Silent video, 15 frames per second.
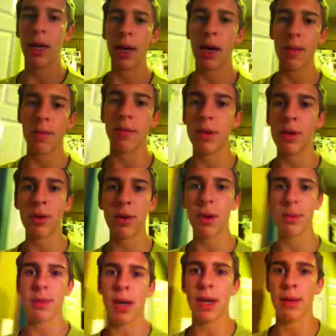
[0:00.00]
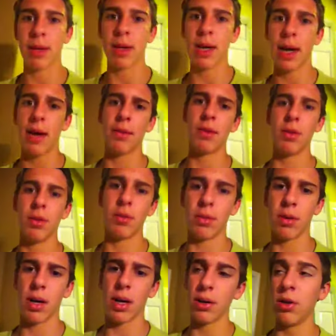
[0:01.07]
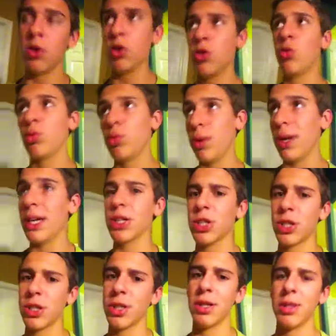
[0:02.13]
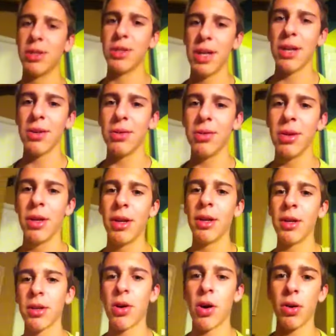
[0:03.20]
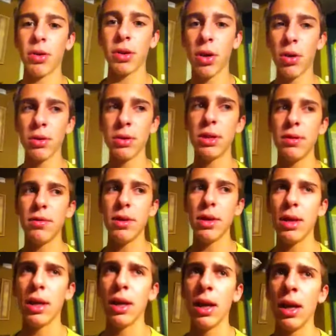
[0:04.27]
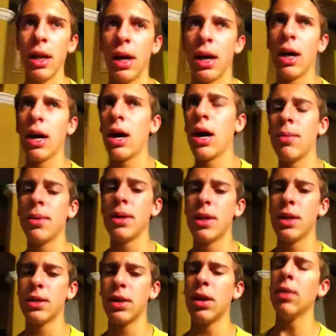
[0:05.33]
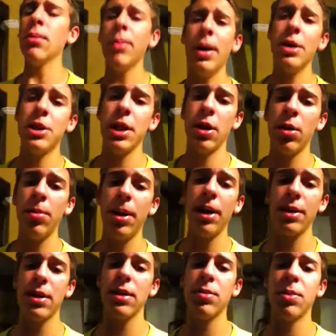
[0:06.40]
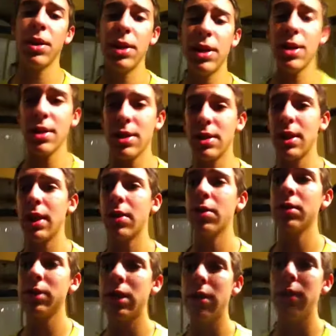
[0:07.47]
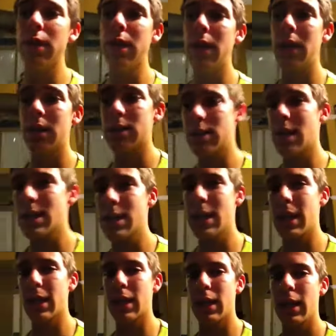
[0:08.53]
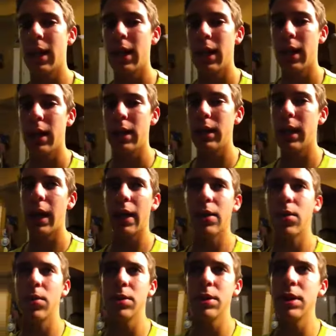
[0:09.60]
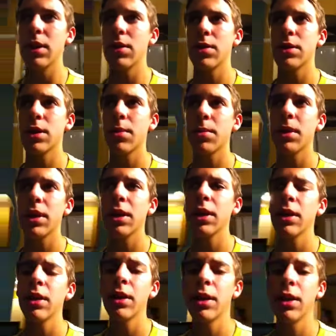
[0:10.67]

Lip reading: If you don't know what I'm talking about, I have a new-ish channel called Cullen TV. It's on my channel boxes, but it doesn't say Cullen TV. It says, like, yeah, Cullen's here or something.